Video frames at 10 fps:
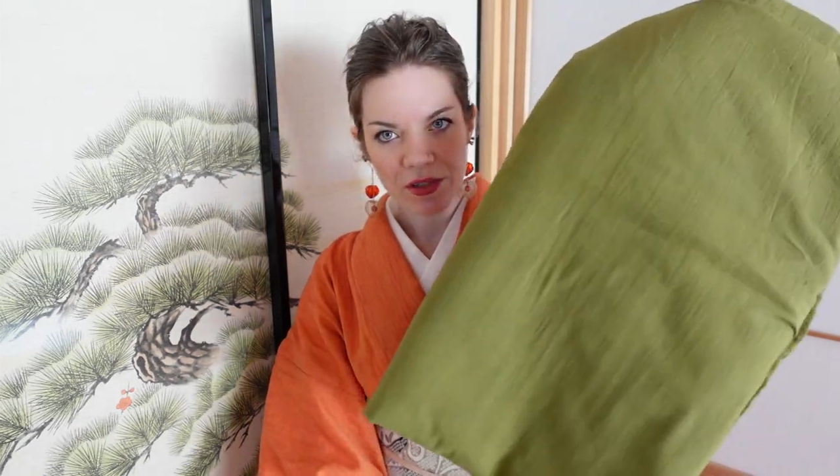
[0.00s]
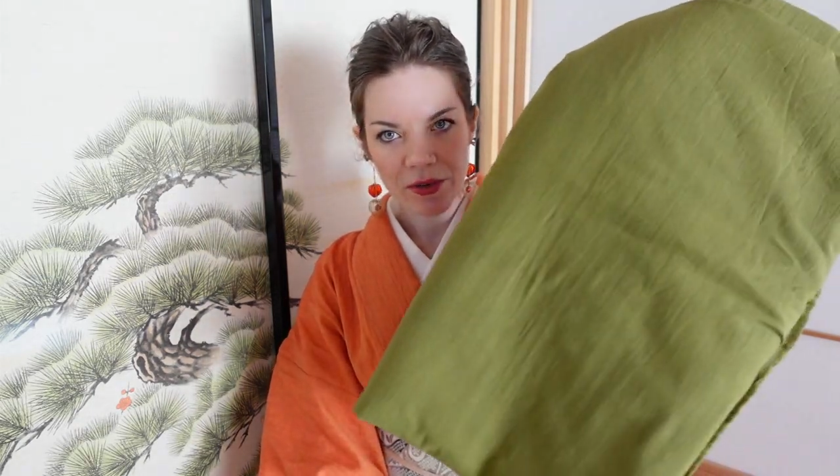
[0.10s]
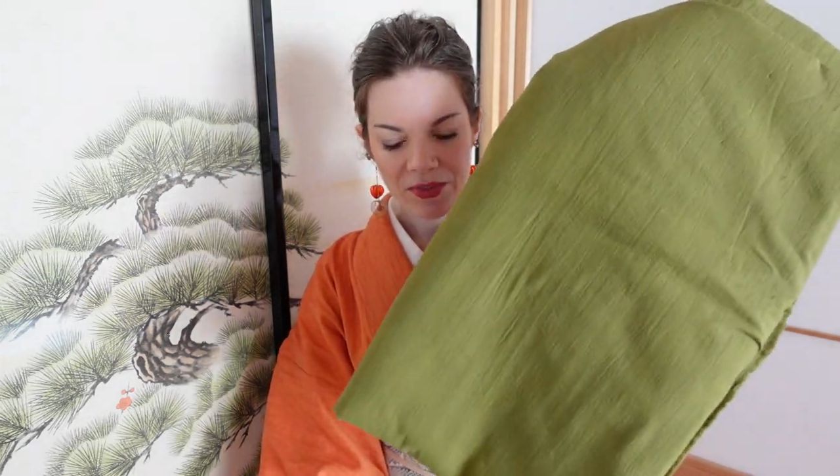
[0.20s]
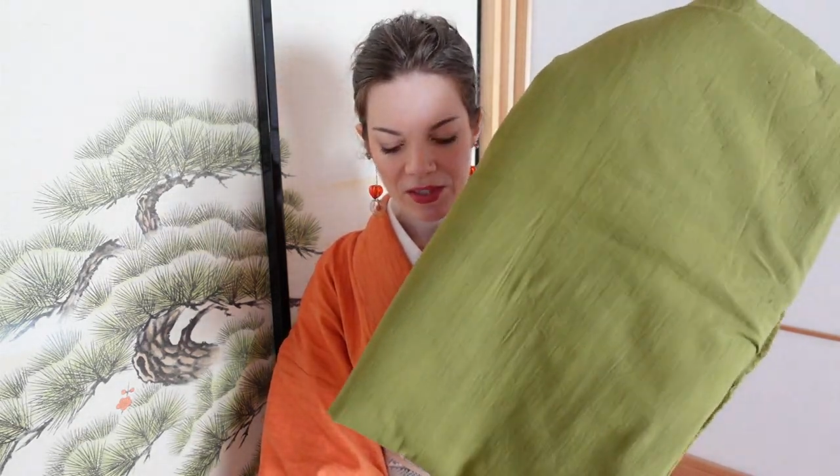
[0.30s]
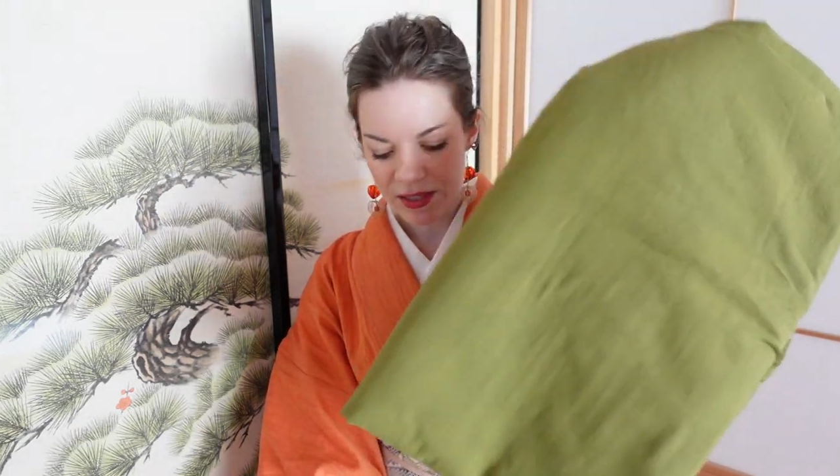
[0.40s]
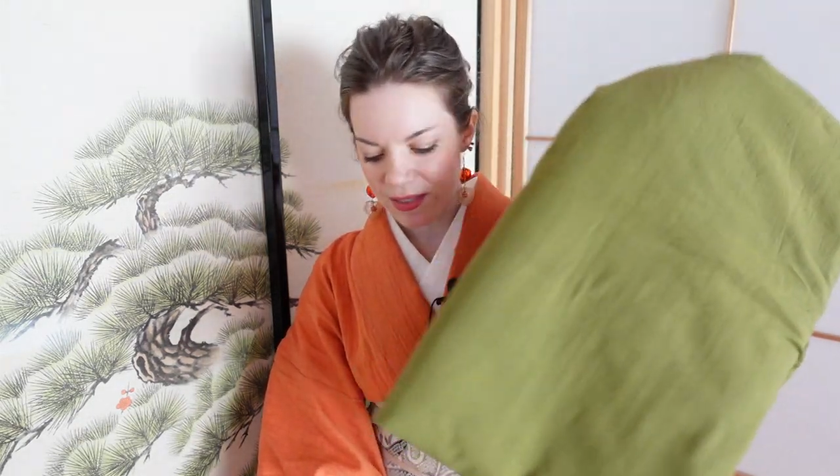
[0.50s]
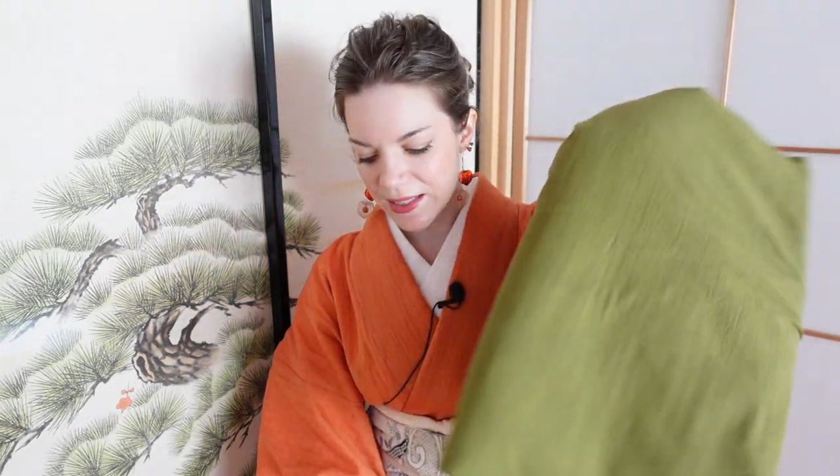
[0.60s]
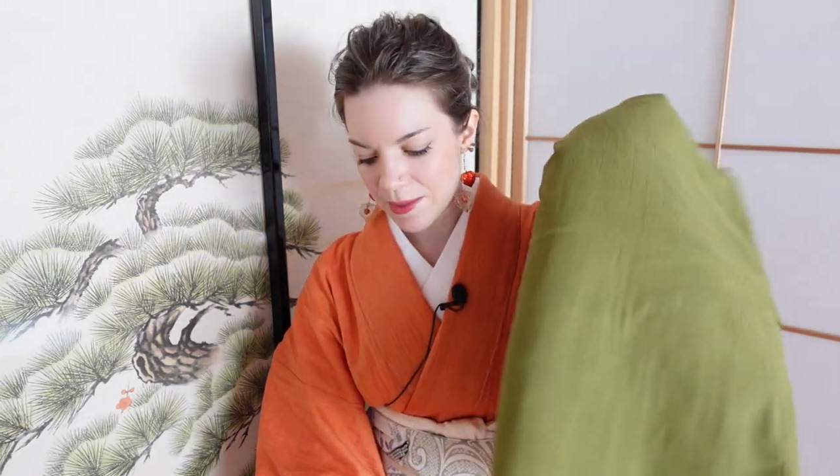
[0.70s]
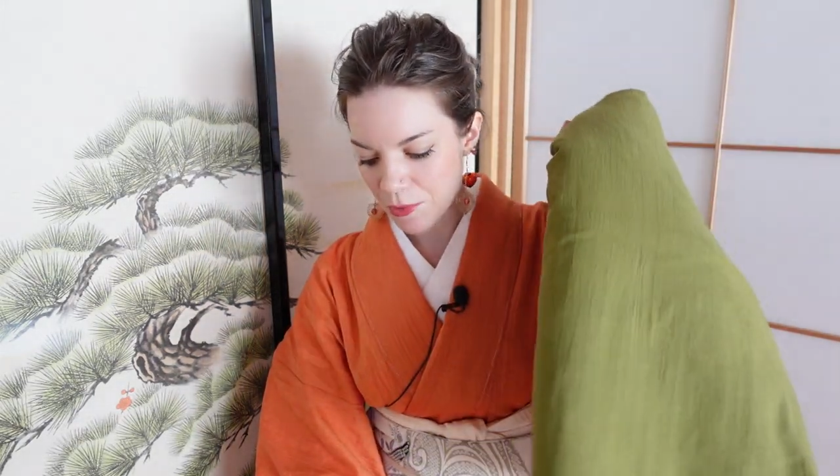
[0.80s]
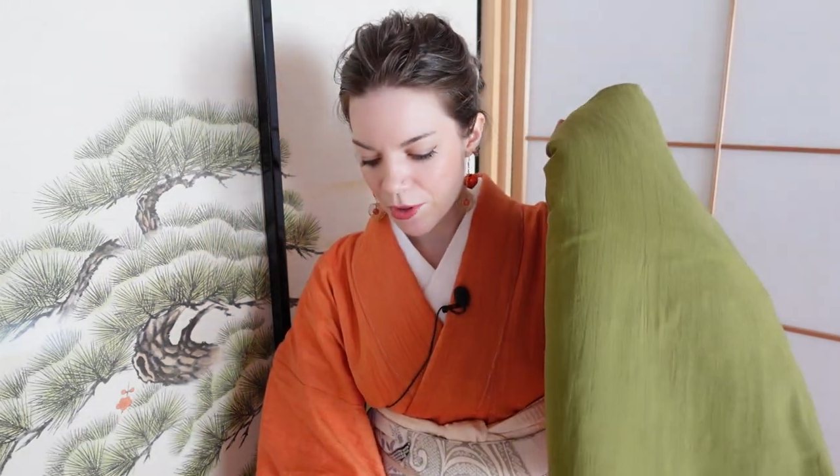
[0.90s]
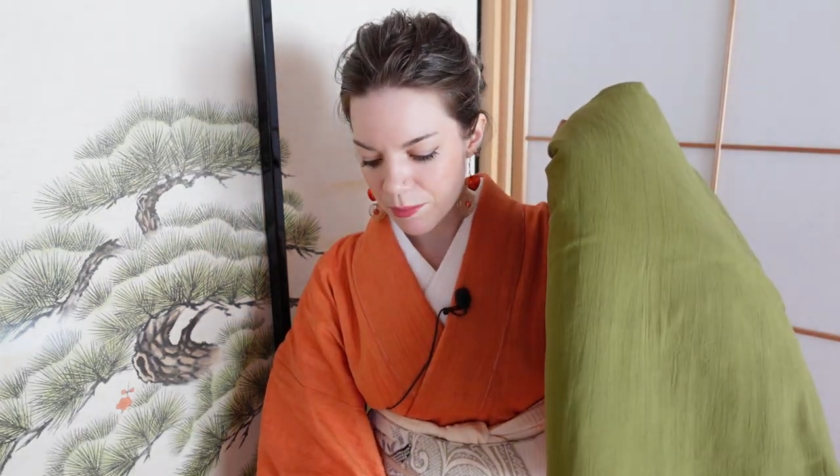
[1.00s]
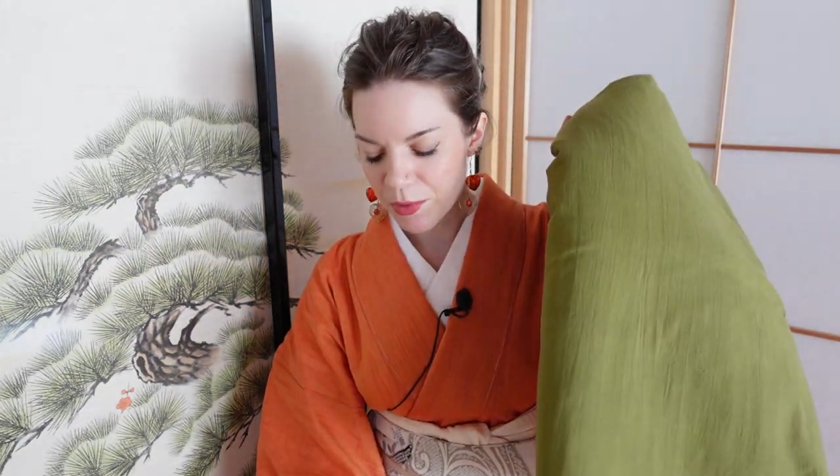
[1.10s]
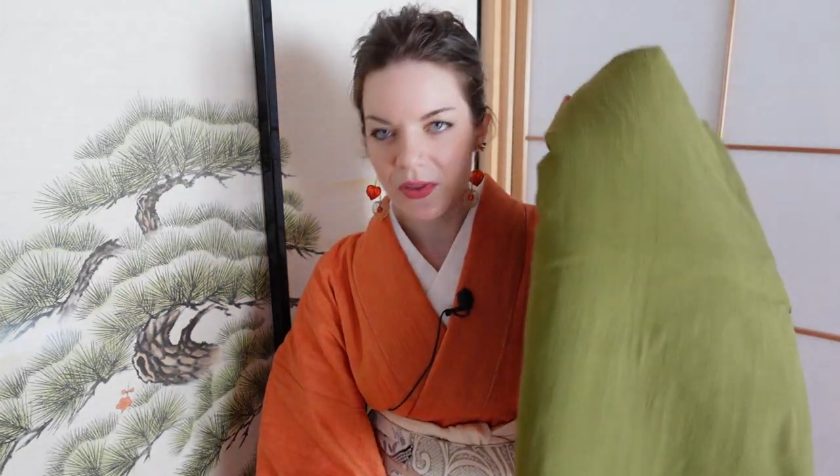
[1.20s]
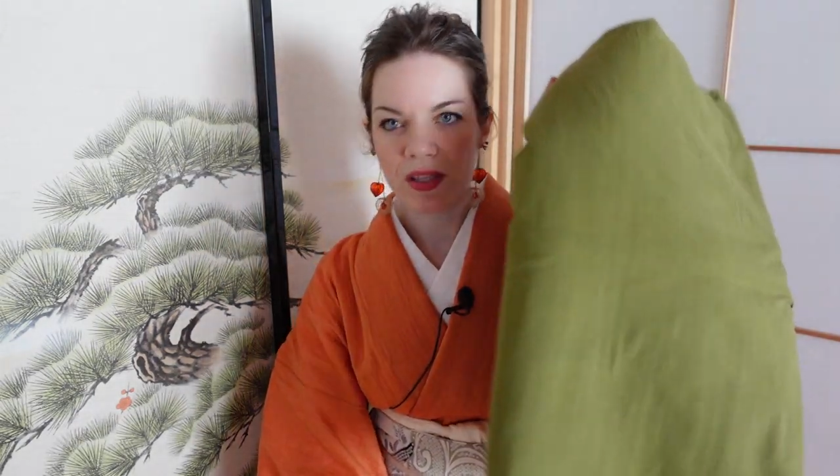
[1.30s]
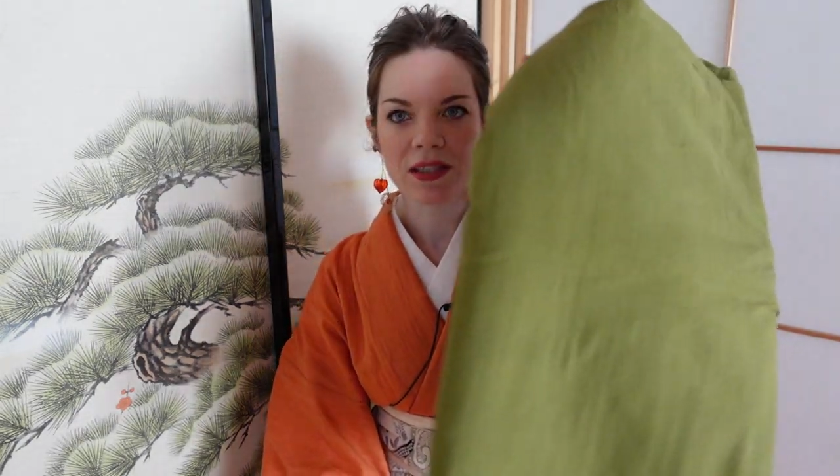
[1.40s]
of this and I'm gonna
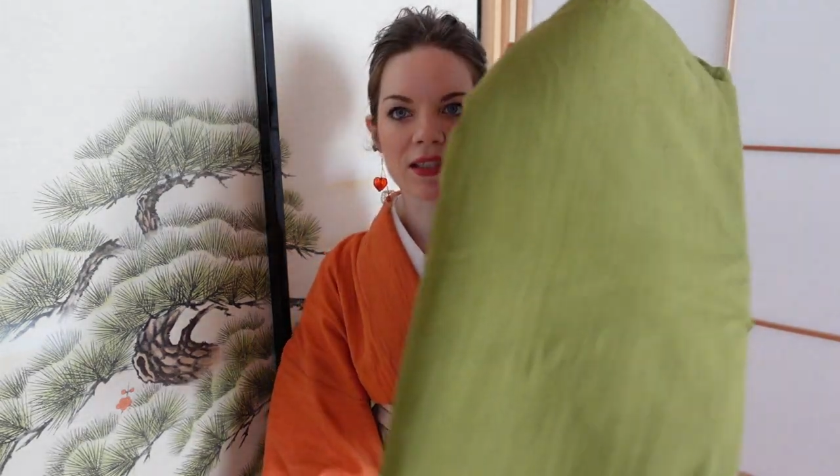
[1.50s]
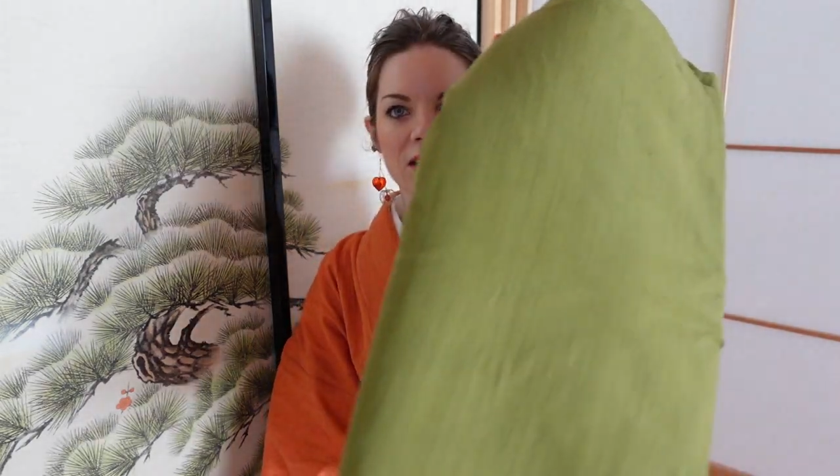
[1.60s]
put this